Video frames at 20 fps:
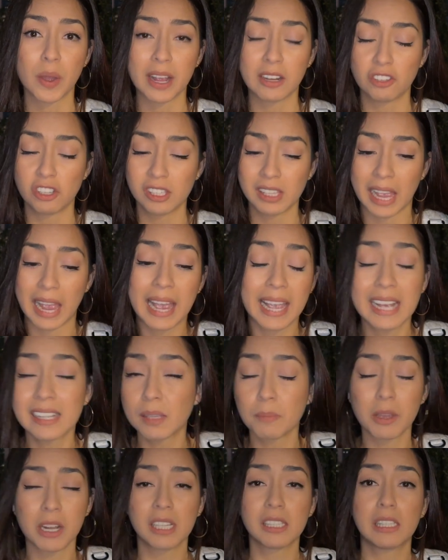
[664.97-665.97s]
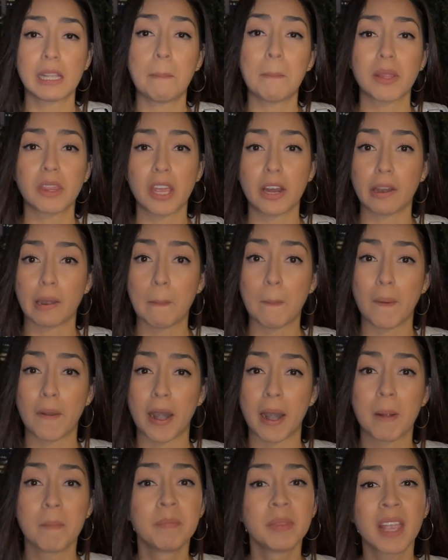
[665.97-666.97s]
And she's like, "I guess I'm gonna sleep at the
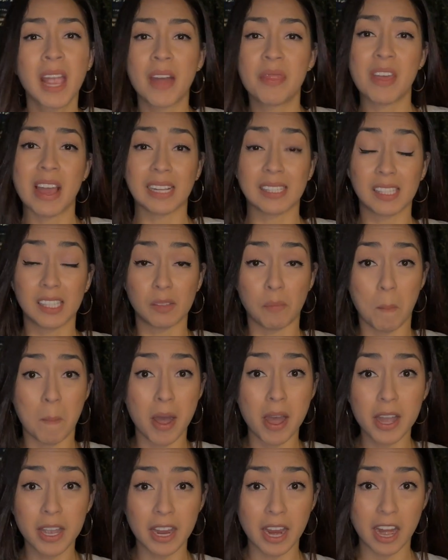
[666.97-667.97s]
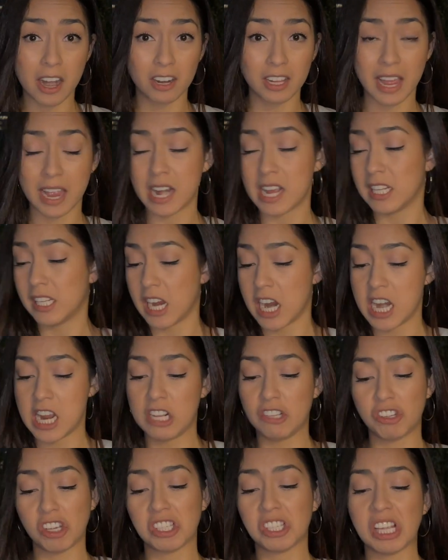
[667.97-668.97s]
airport." And that smug airline
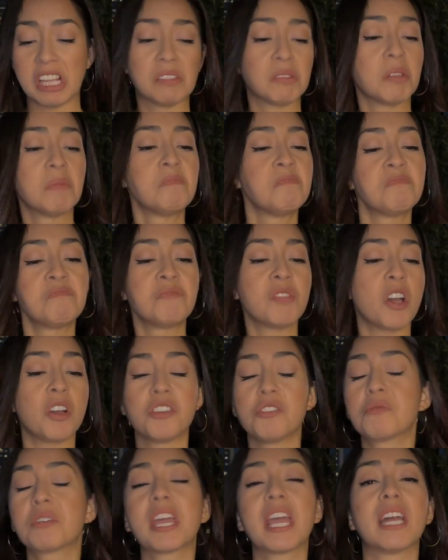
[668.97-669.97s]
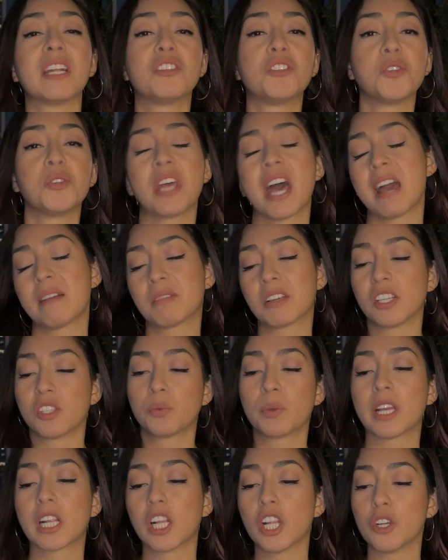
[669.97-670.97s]
attendant just says, "No, you can't do that because
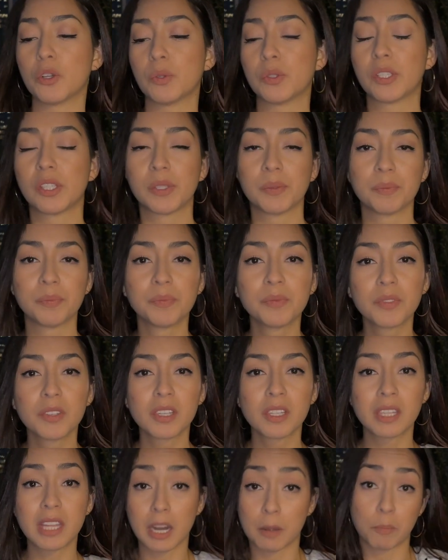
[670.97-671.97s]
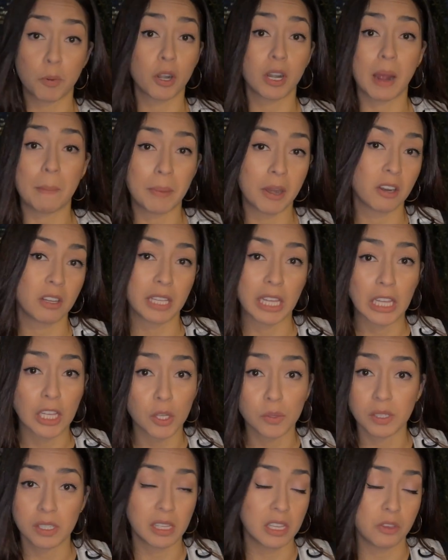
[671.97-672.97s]
we close. The airport apparently
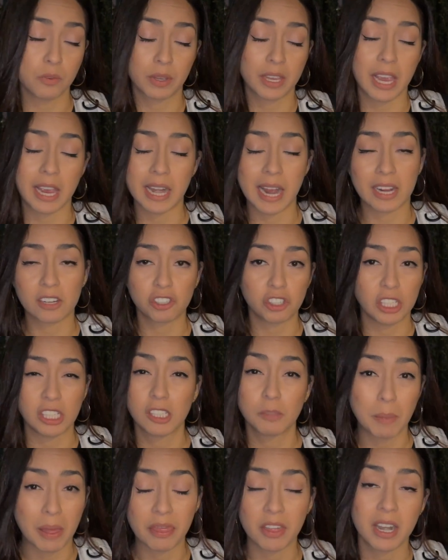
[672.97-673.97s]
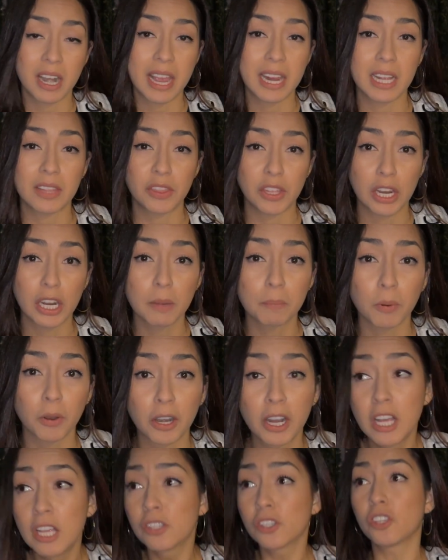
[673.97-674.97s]
closes and you can't actually spend the night at the airport."
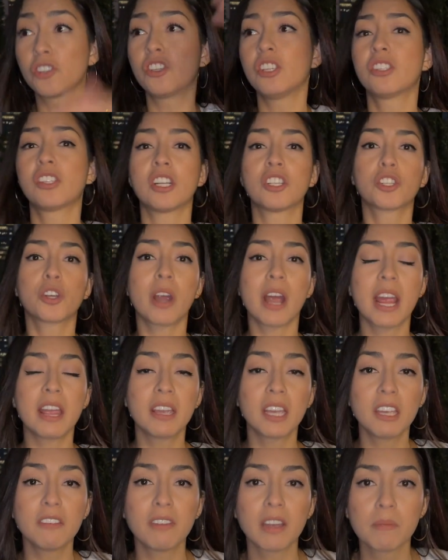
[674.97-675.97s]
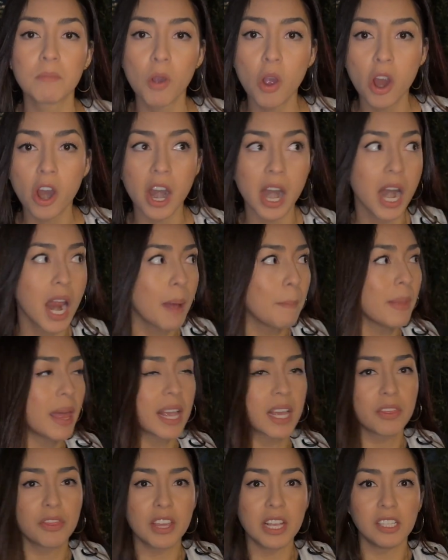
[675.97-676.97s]
So she starts crying even more. And I'm
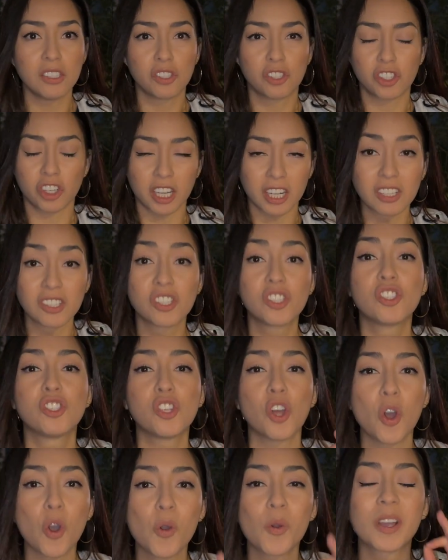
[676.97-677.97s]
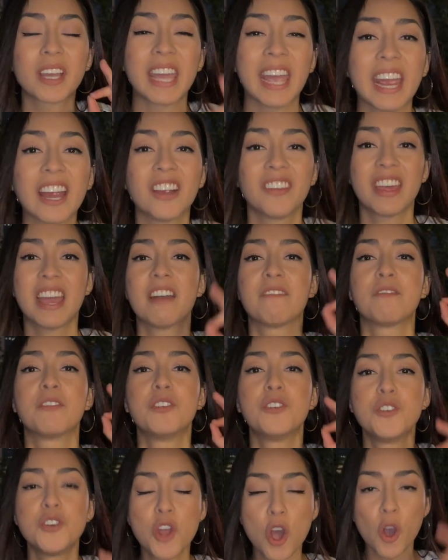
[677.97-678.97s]
like, these jerks don't care. They have
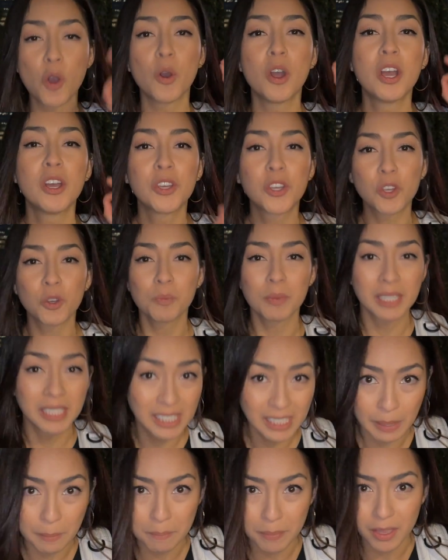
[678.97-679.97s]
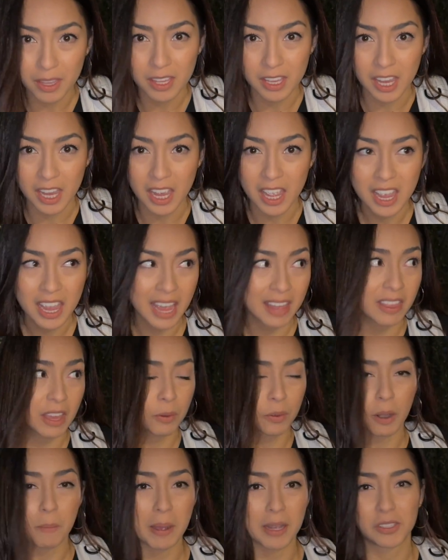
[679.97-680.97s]
no human sympathy. And they
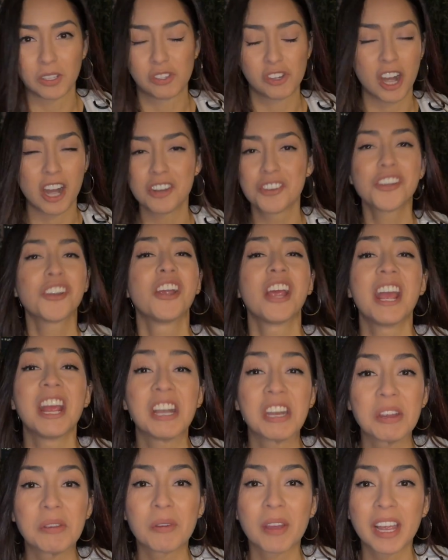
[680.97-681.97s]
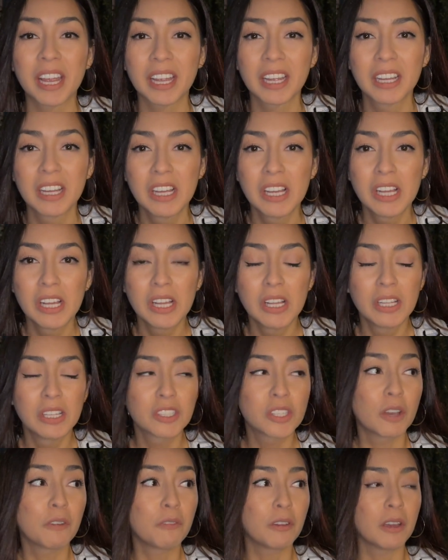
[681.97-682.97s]
were about to charge her anyway.
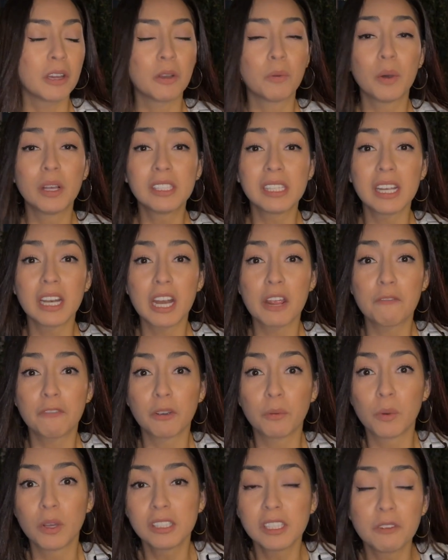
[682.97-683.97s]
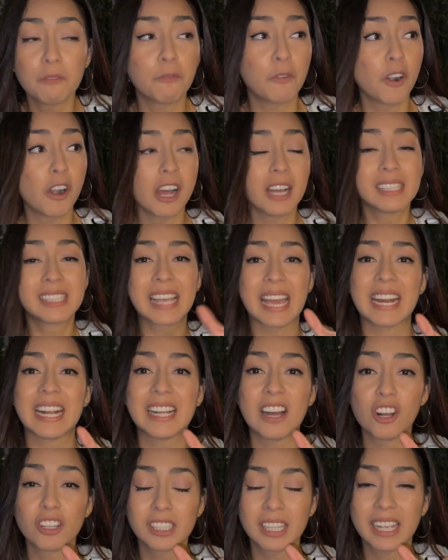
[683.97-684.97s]
So if it wasn't for us getting
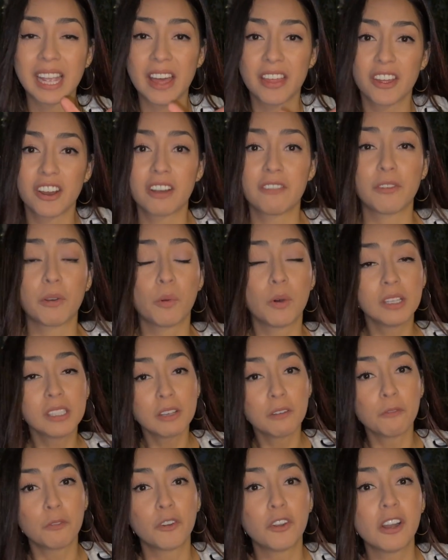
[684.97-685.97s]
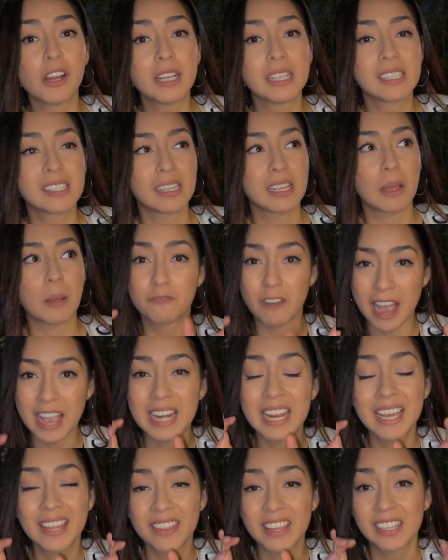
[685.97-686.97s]
all together, if it wasn't for us
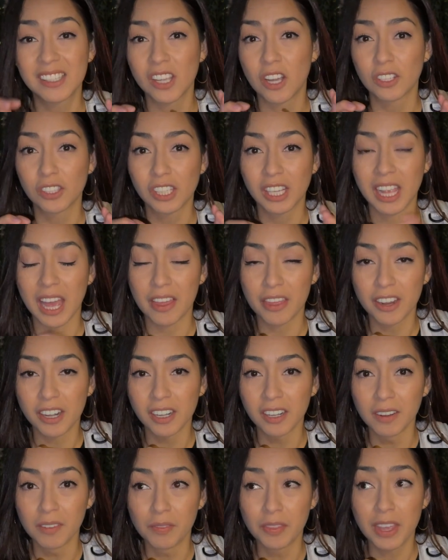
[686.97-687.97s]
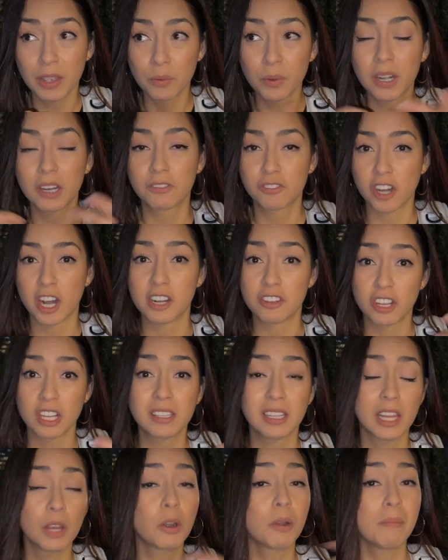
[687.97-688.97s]
fighting this all together, they would have charged us.
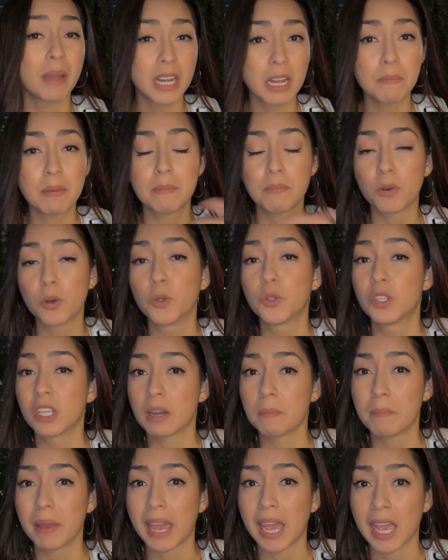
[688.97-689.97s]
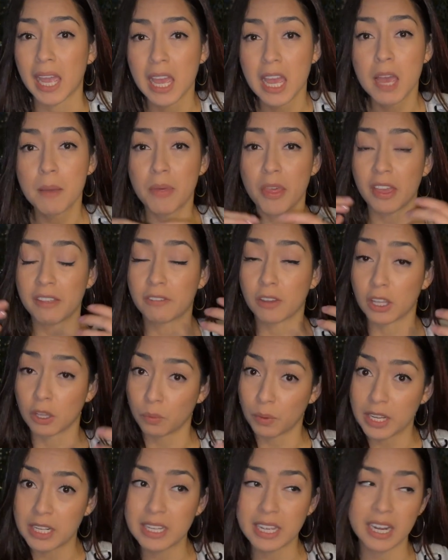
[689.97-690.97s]
And there were many people who did pay, but they feel like
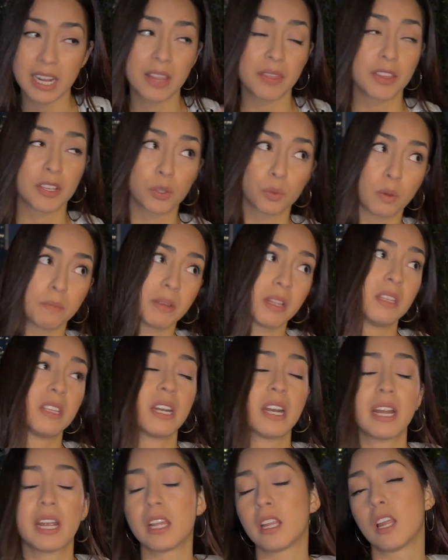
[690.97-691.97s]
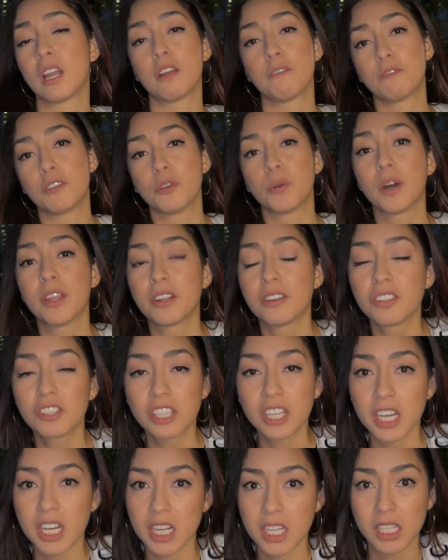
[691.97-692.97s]
we didn't, this woman didn't, and then a few others
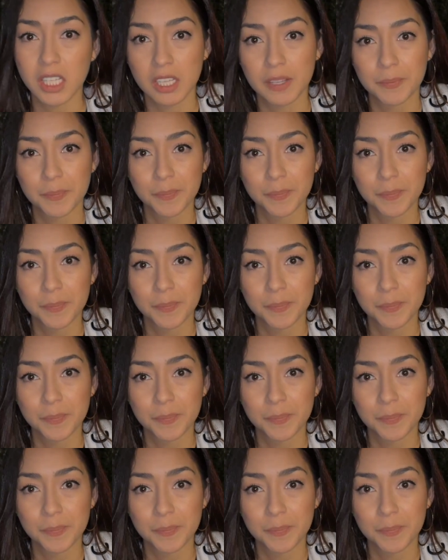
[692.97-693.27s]
didn't.